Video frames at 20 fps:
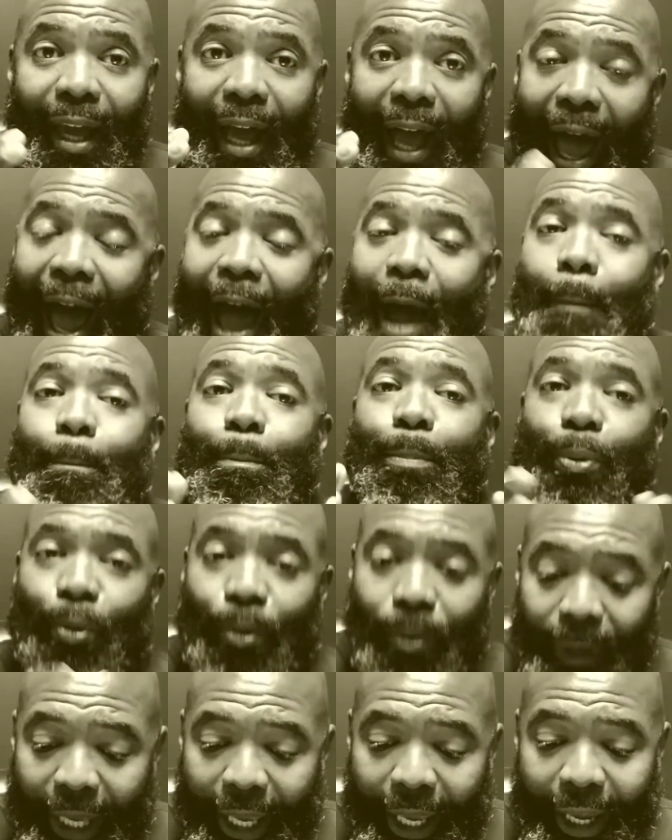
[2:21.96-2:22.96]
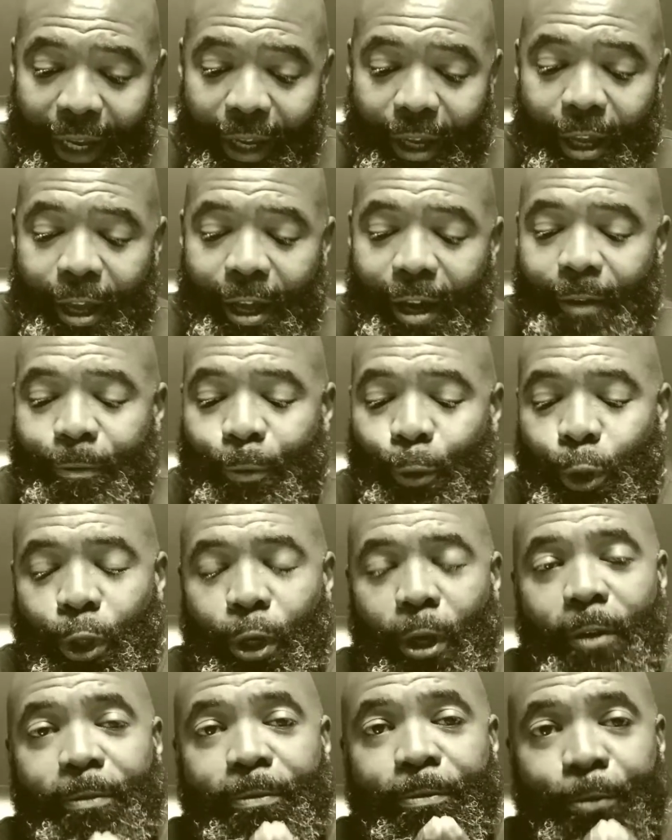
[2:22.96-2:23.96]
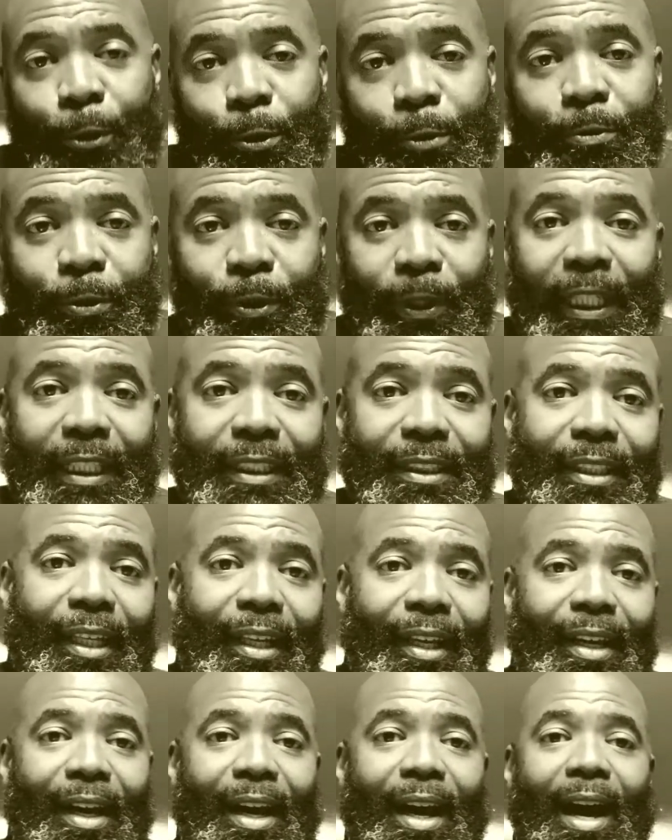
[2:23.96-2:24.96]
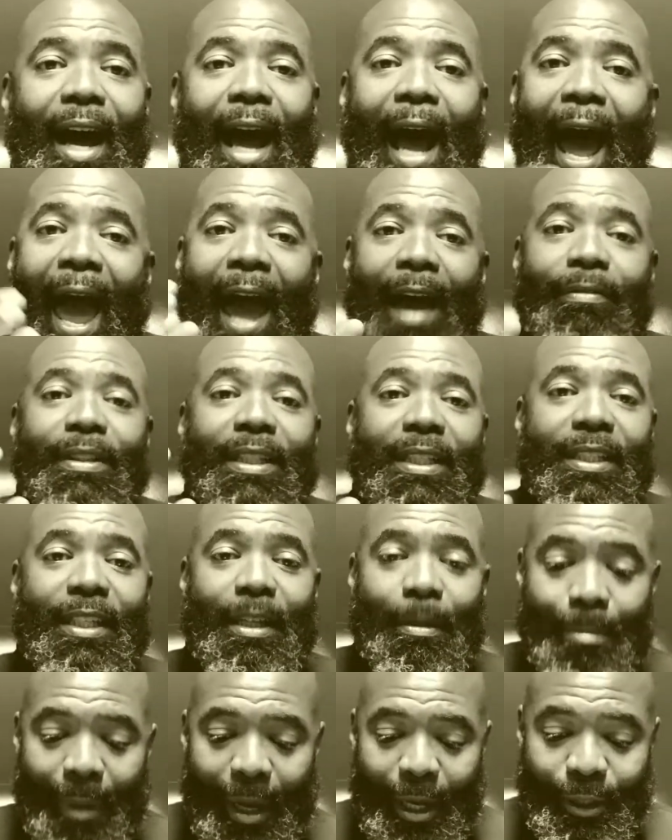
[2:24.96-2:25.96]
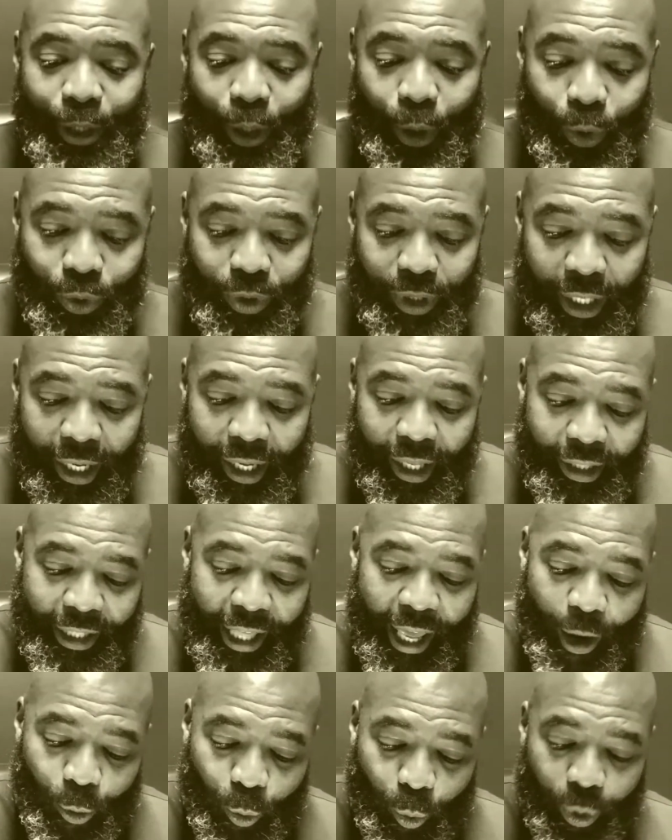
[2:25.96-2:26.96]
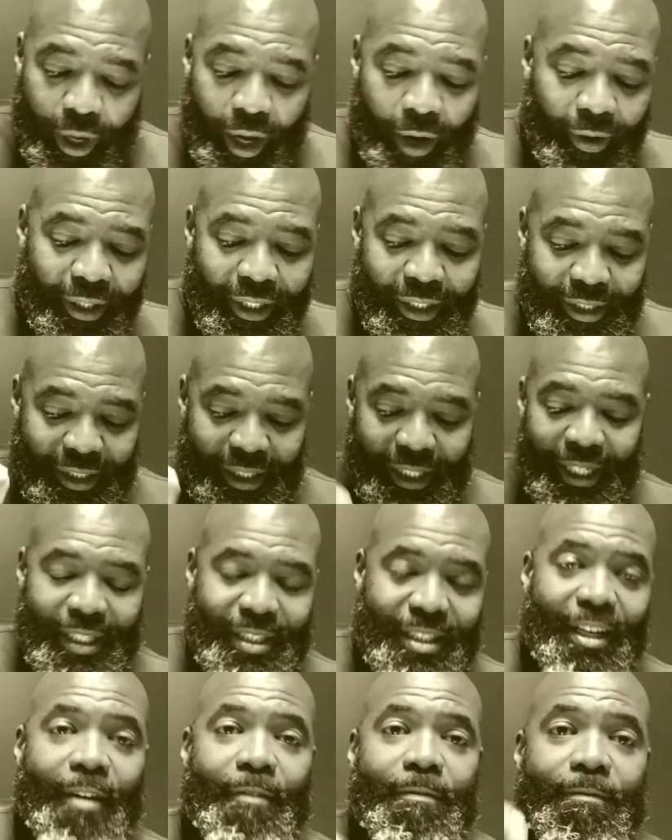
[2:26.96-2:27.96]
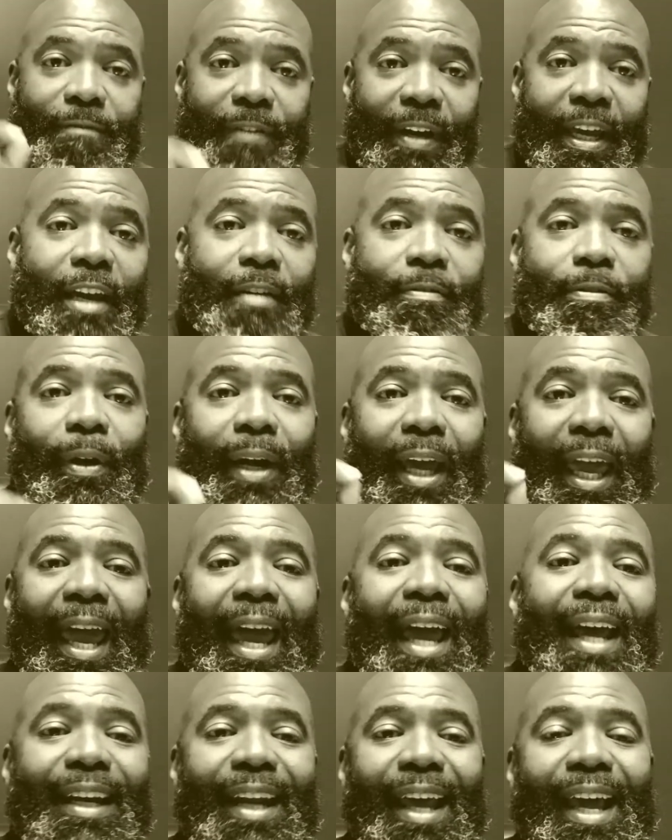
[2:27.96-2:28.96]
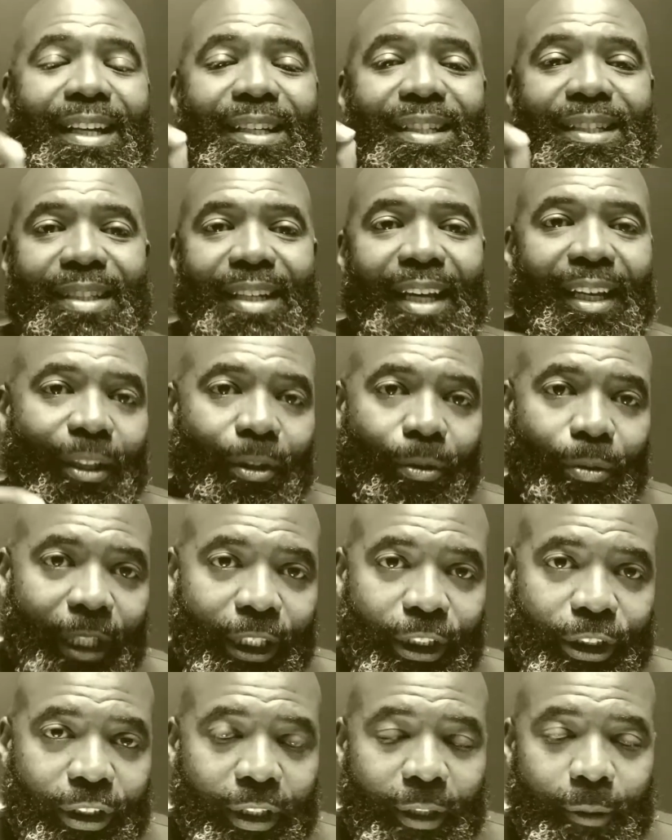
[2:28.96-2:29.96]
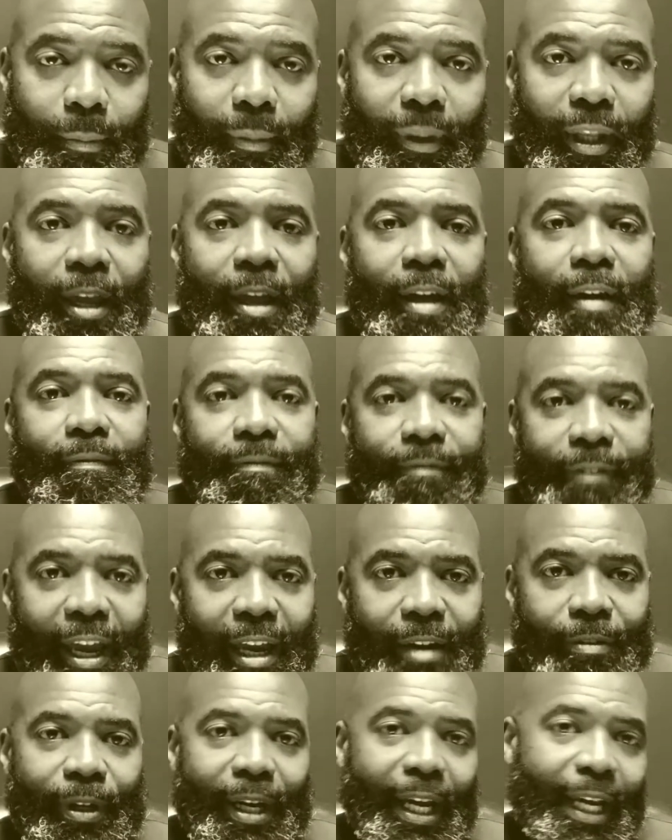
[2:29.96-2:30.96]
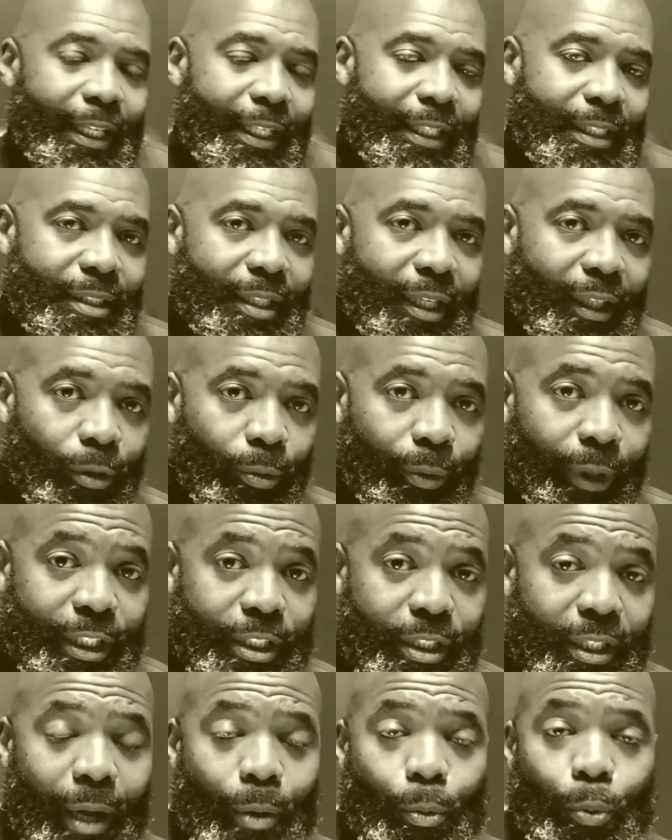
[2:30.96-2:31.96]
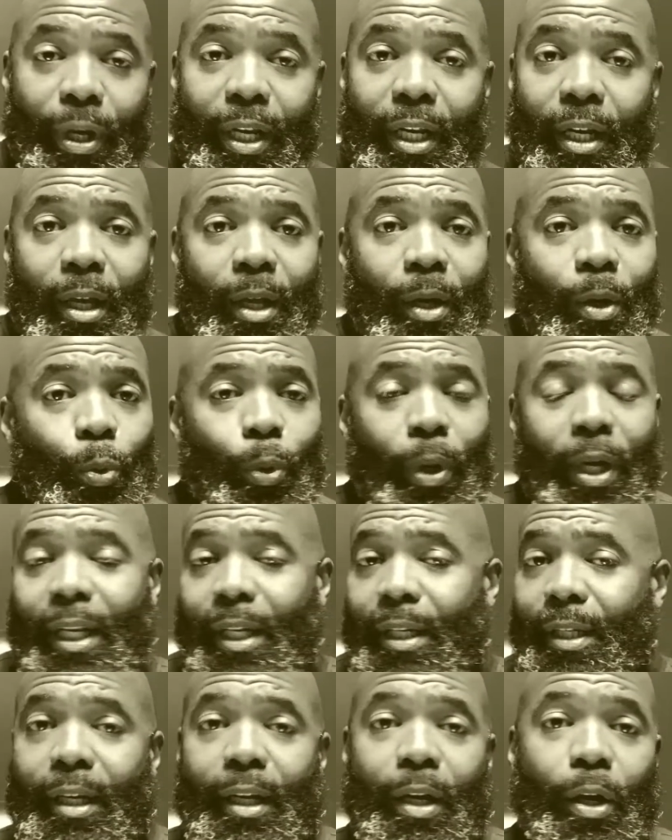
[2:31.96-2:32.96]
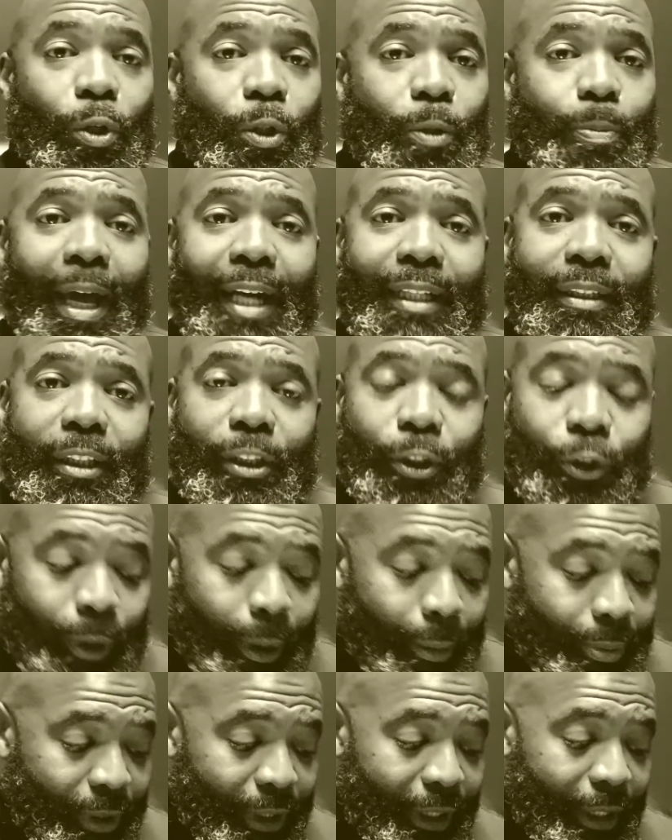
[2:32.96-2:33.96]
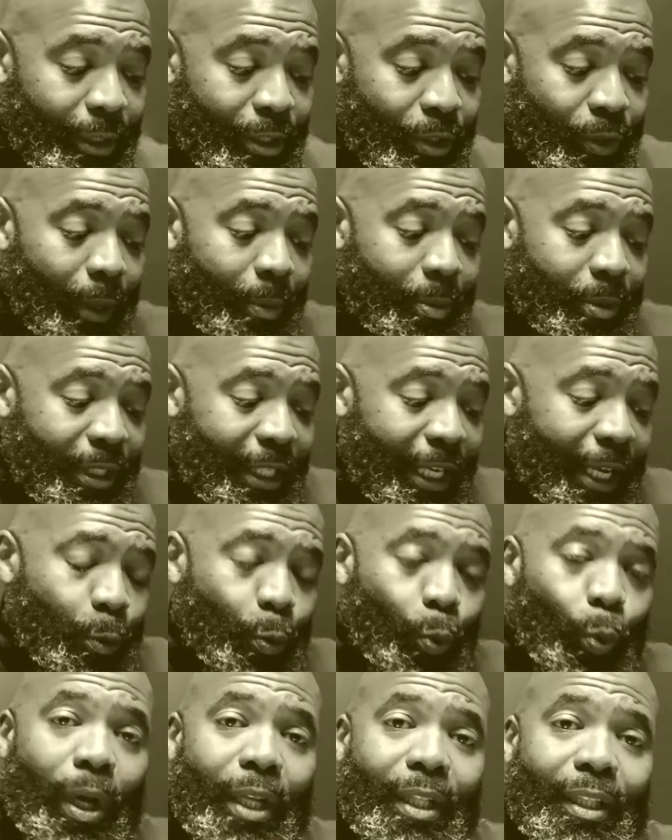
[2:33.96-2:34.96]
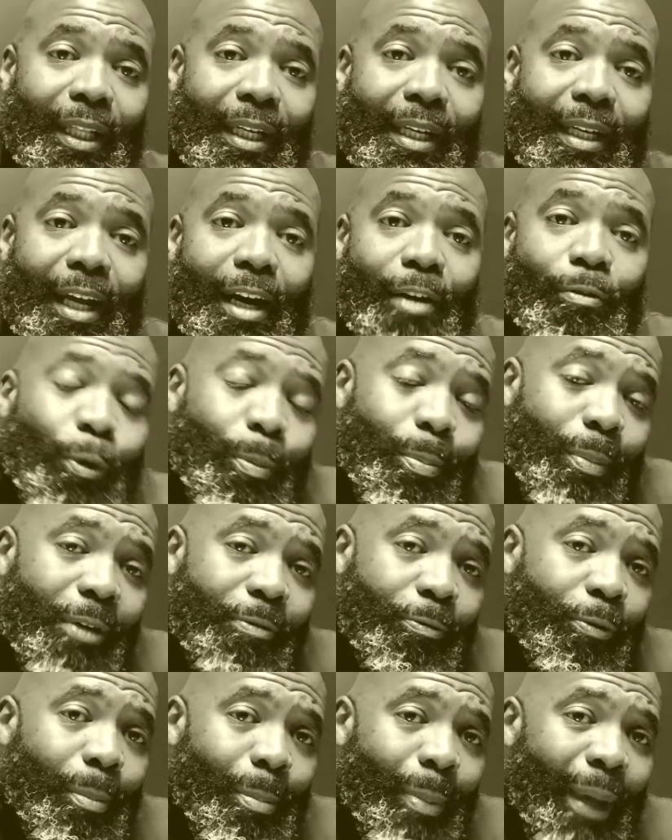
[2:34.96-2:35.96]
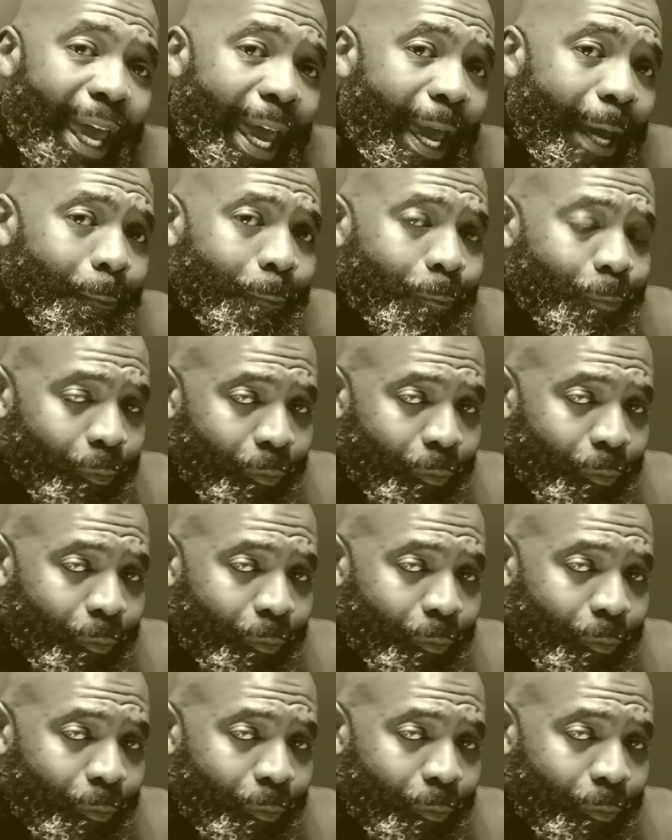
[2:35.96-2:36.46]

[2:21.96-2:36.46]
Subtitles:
I'm praying for your fruitfulness. I have this in my notes that we are in a season of favor and acceleration. Favor and acceleration, that when what goes back to the scripture says what the devil meant for bad,